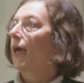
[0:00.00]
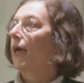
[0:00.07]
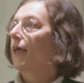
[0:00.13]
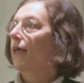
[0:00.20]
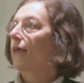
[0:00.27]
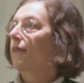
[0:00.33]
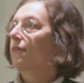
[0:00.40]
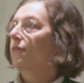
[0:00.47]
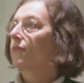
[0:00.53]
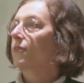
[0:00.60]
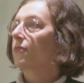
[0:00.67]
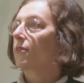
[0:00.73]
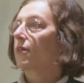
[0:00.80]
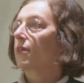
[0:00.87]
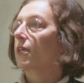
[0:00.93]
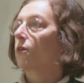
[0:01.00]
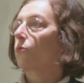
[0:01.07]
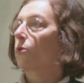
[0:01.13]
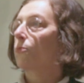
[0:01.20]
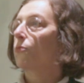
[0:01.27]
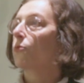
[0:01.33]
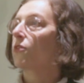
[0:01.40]
And
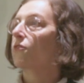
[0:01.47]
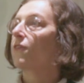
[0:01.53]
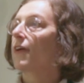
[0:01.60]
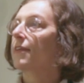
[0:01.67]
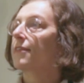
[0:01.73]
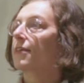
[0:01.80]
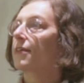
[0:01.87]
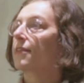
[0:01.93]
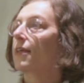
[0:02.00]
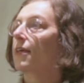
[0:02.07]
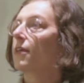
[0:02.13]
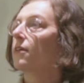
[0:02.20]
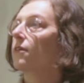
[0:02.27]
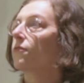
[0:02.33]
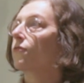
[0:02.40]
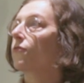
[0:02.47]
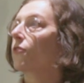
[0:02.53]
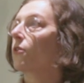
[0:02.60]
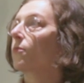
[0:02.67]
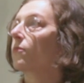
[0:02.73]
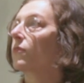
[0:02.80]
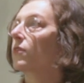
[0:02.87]
we purify DNA
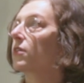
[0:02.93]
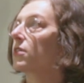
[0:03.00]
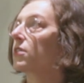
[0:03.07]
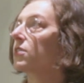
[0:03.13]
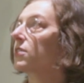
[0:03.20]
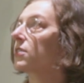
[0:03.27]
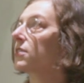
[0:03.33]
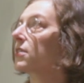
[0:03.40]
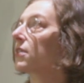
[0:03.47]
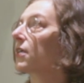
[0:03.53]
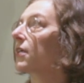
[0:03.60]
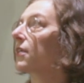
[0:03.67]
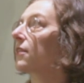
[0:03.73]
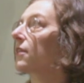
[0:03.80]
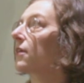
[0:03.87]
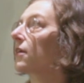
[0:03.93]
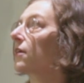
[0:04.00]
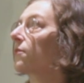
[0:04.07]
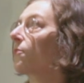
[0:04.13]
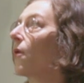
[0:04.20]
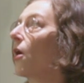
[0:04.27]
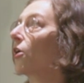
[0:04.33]
from this, and
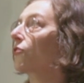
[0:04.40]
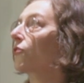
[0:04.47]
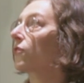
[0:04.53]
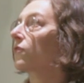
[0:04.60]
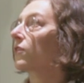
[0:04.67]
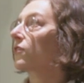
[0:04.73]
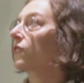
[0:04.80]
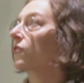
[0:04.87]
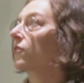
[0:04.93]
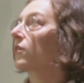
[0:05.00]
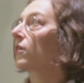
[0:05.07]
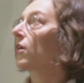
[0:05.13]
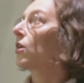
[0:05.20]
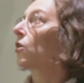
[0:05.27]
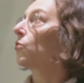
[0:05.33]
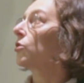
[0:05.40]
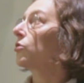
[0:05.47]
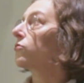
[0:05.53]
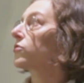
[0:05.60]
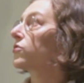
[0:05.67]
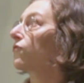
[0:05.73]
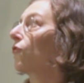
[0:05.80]
part of it we
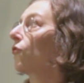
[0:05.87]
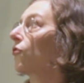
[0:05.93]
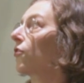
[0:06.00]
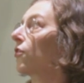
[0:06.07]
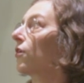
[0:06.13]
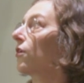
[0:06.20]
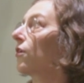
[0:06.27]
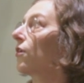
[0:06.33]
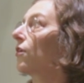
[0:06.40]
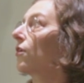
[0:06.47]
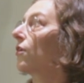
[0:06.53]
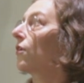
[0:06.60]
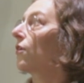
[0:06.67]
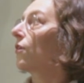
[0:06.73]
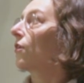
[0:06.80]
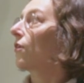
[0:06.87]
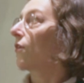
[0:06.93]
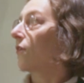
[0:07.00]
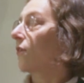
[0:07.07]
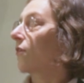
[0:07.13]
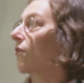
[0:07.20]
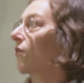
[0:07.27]
use for
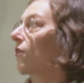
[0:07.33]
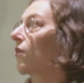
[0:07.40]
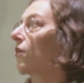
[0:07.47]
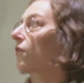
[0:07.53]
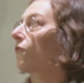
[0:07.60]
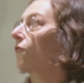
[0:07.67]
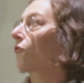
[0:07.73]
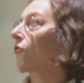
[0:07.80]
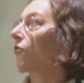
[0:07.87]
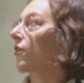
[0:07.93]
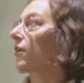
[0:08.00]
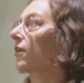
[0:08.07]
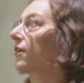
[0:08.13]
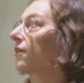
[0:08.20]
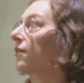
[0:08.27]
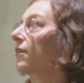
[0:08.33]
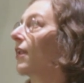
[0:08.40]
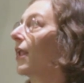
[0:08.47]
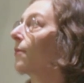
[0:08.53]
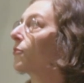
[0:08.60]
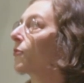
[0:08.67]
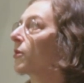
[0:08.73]

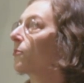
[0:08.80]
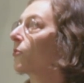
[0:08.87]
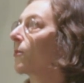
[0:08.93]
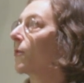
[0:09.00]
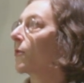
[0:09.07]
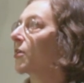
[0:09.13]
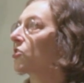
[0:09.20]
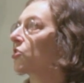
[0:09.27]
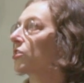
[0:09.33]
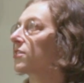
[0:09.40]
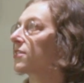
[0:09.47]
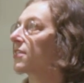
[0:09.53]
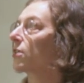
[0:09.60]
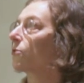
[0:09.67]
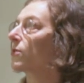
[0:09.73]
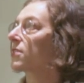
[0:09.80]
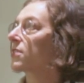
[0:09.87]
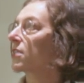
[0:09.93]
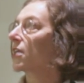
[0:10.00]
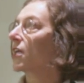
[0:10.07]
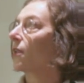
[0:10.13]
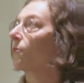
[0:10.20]
library preparation and
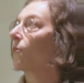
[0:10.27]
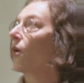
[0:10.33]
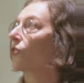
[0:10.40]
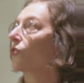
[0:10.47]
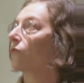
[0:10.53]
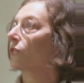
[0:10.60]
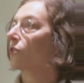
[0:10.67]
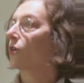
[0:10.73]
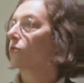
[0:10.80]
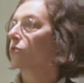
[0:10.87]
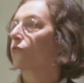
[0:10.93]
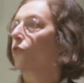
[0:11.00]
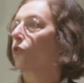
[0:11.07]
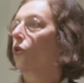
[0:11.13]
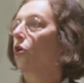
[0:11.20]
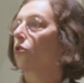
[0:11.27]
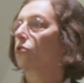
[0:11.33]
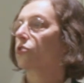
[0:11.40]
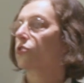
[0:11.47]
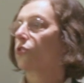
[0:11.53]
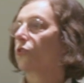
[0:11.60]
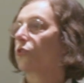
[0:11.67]
sequencing, and part of it goes for
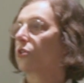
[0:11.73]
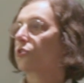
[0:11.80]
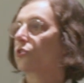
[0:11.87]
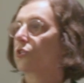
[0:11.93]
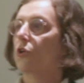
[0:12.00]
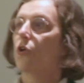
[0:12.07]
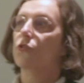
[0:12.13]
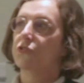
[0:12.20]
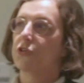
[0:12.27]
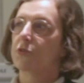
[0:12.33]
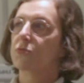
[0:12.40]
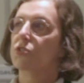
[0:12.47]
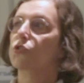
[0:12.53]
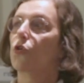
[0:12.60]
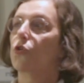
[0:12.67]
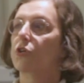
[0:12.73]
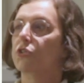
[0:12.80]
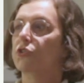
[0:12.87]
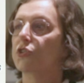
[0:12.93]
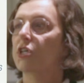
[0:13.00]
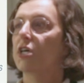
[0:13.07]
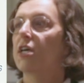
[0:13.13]
long-term
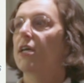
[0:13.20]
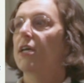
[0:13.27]
storage